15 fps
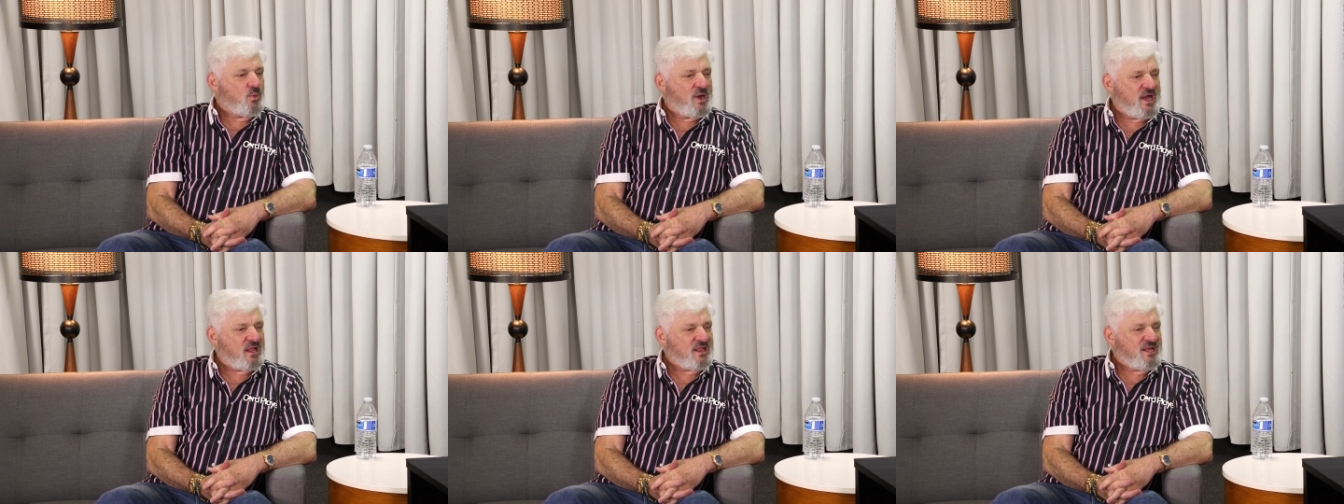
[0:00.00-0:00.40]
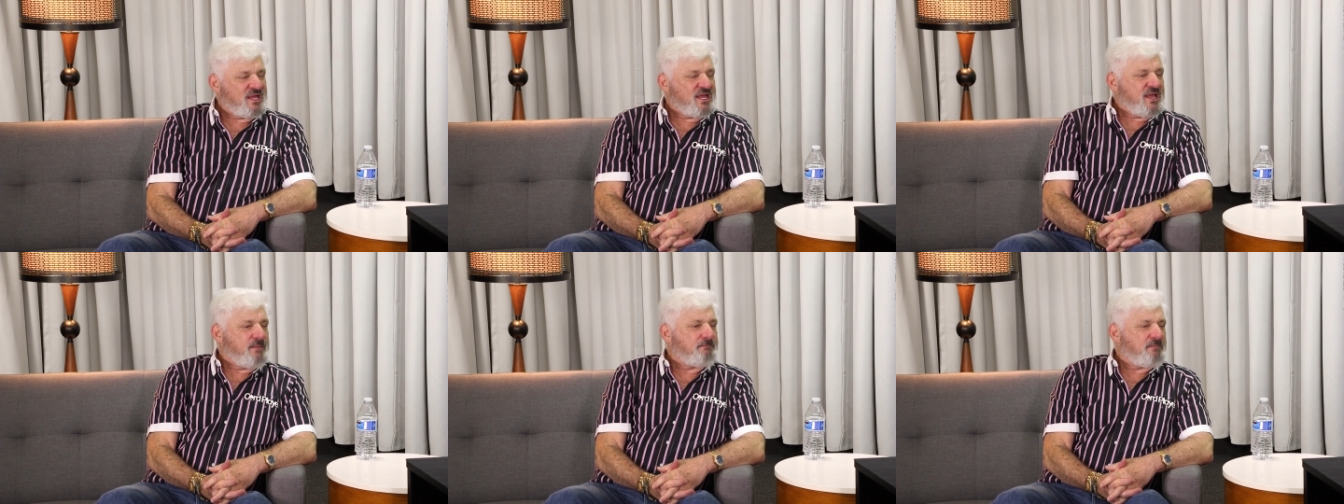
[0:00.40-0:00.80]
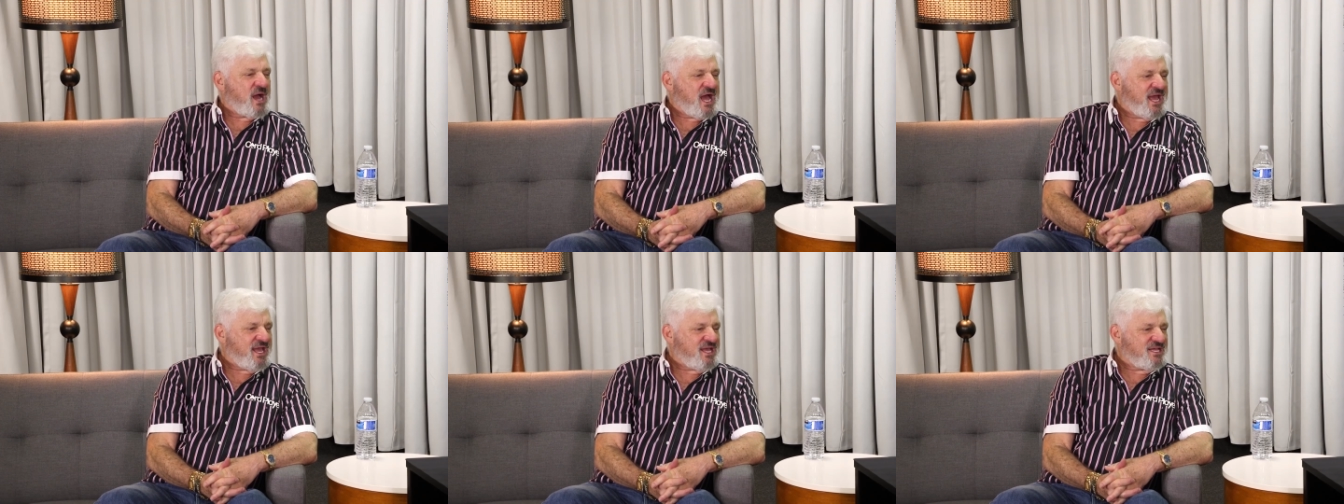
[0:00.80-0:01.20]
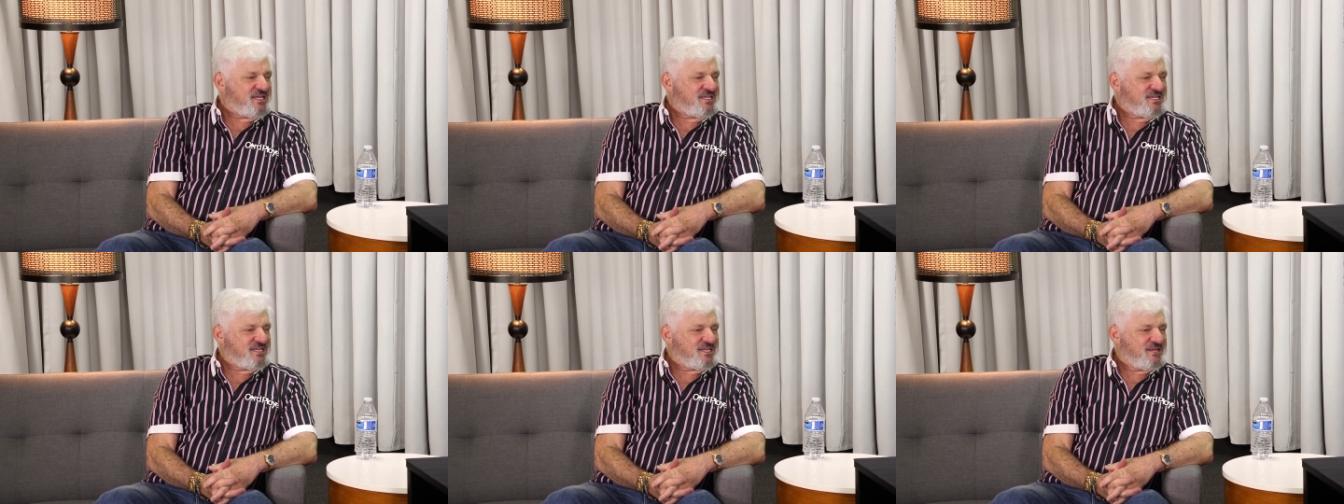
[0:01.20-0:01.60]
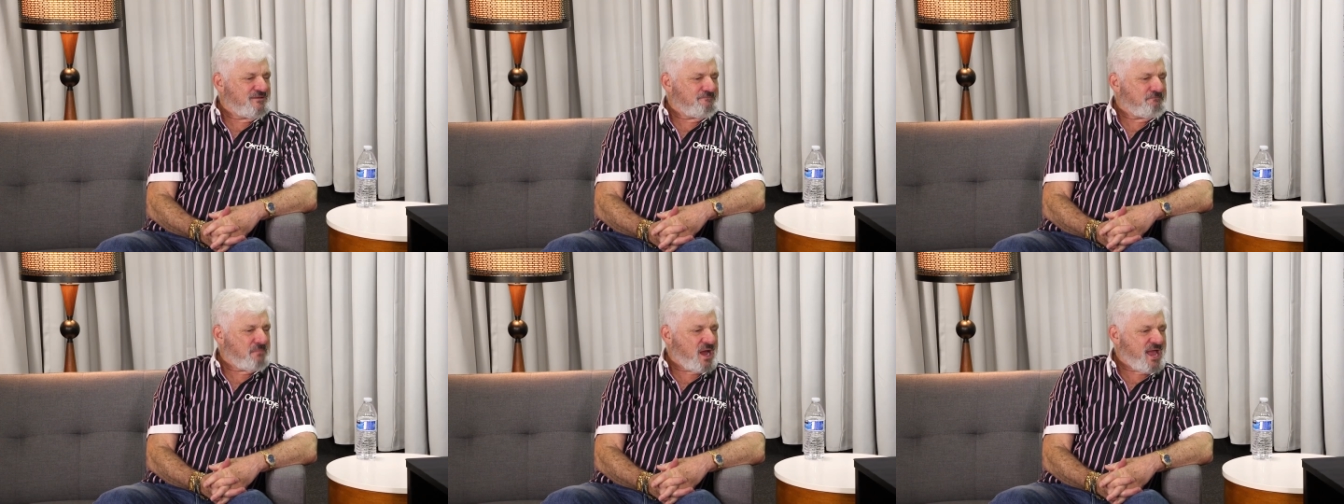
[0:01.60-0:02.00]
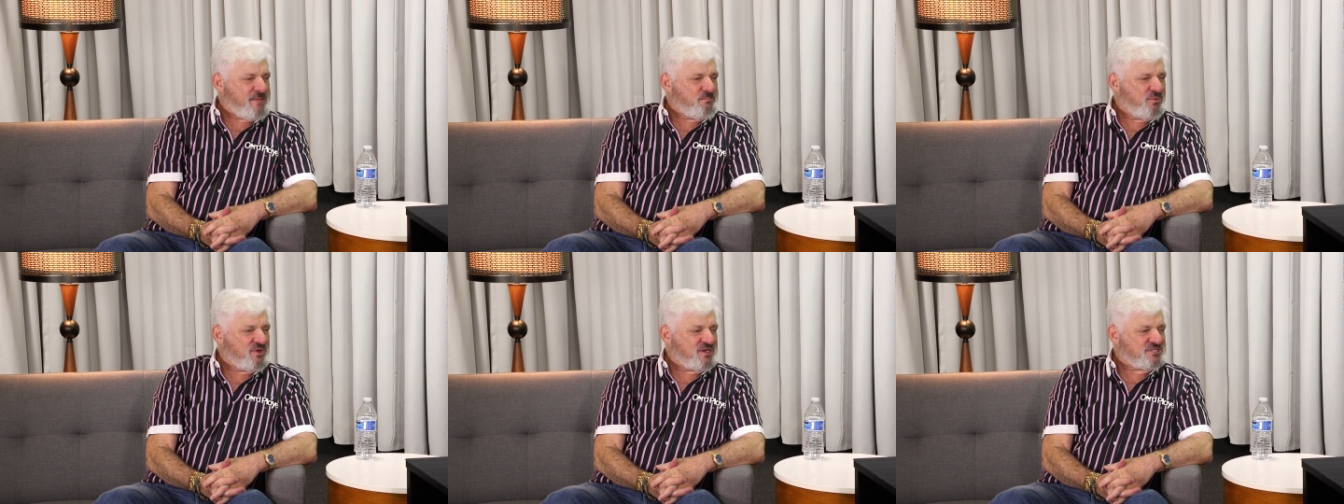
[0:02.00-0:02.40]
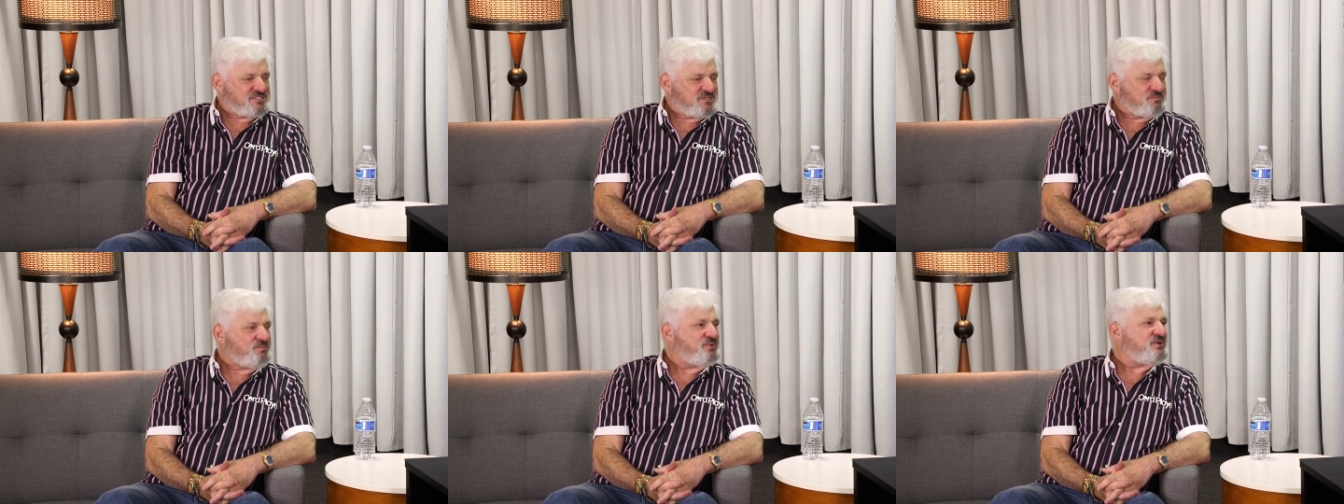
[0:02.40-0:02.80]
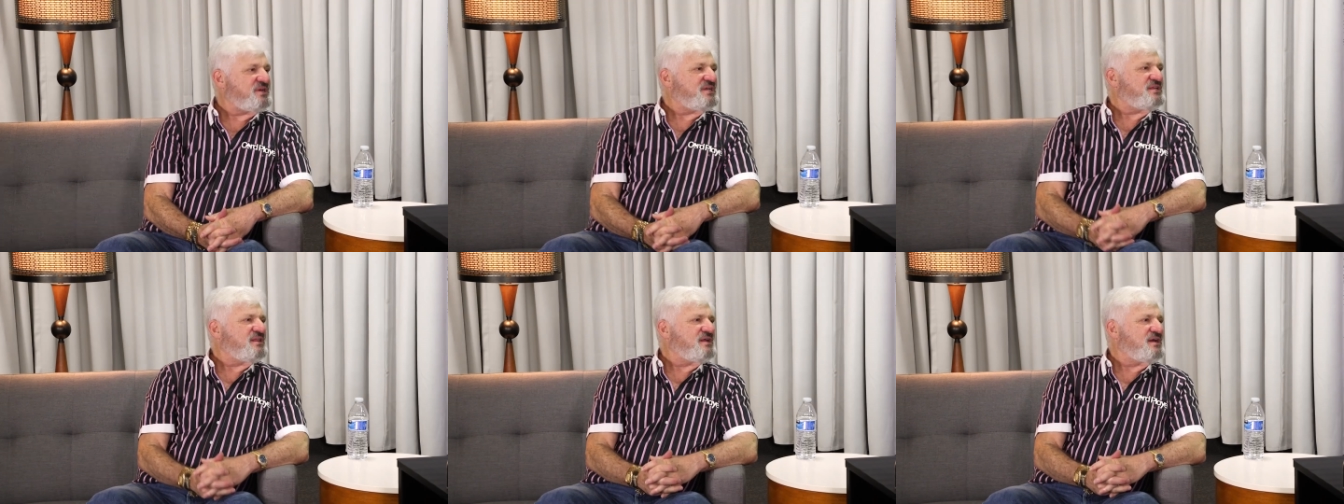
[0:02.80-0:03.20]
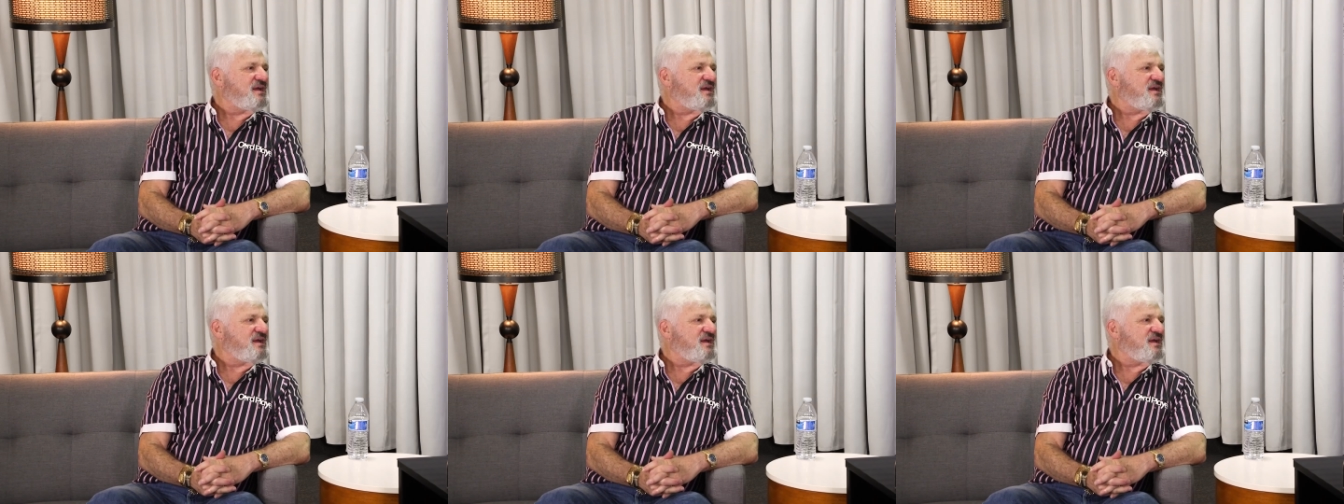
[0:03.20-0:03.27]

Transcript: Well, my books are pretty